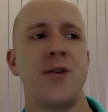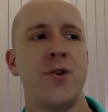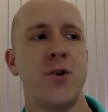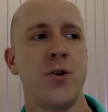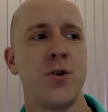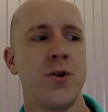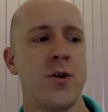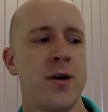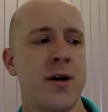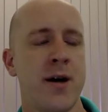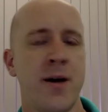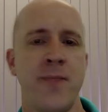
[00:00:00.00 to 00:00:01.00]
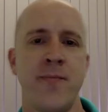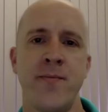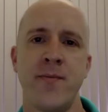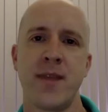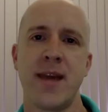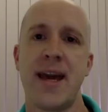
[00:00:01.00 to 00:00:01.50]
as your
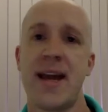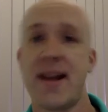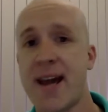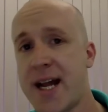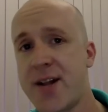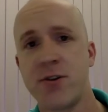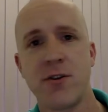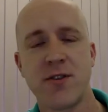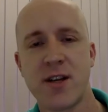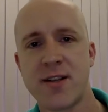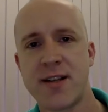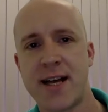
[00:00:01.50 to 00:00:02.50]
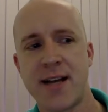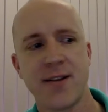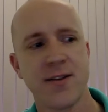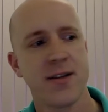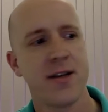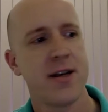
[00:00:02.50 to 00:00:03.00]
um, key indicator of
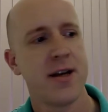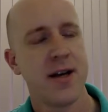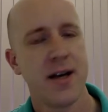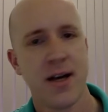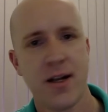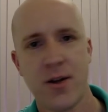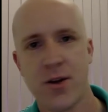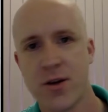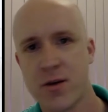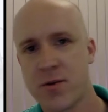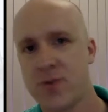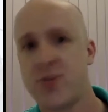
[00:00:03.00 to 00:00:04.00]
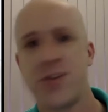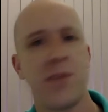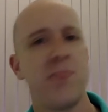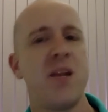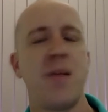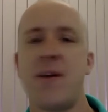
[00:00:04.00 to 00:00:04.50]
success, and you can
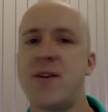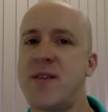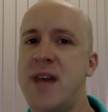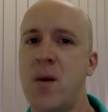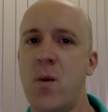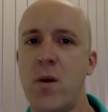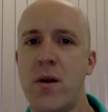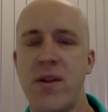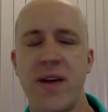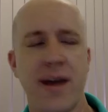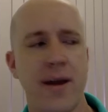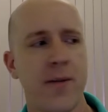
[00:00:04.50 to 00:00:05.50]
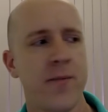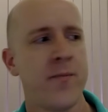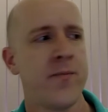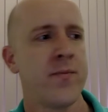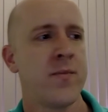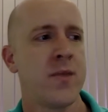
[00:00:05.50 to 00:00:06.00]
simply measure that one thing.
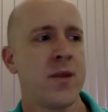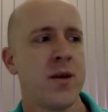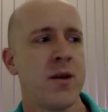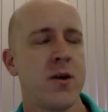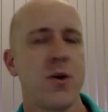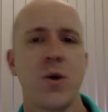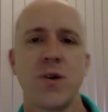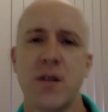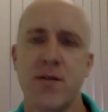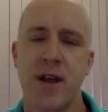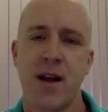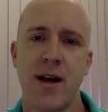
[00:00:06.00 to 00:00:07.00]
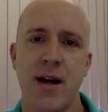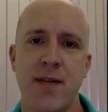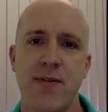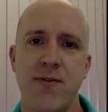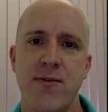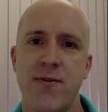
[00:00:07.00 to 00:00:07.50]
Of course, in real
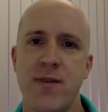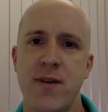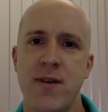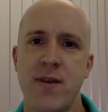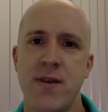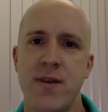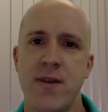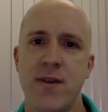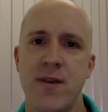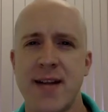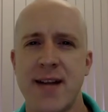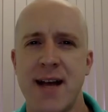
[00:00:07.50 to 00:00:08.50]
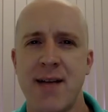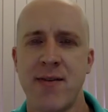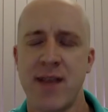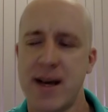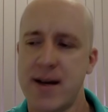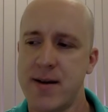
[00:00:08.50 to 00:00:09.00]
life, uh, you don't always get to
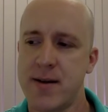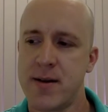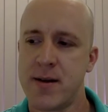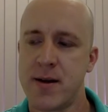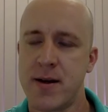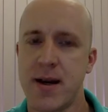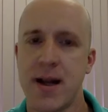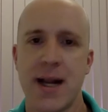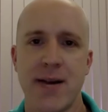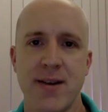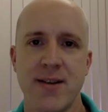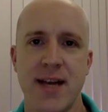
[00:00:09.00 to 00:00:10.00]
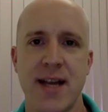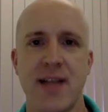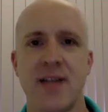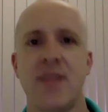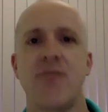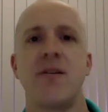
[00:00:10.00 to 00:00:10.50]
have that uh, clarity, and
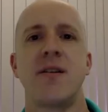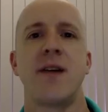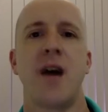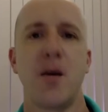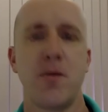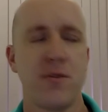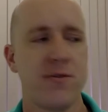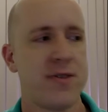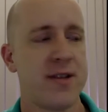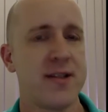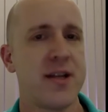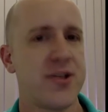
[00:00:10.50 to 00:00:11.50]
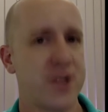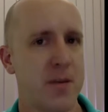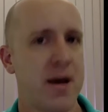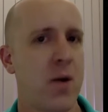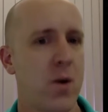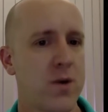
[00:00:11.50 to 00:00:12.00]
it's a different type of decision
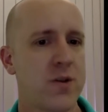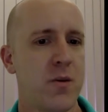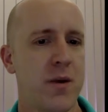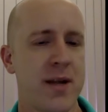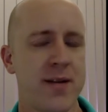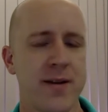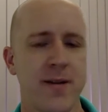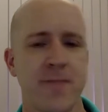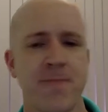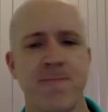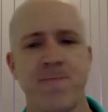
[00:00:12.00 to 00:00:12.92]
about what to monitor.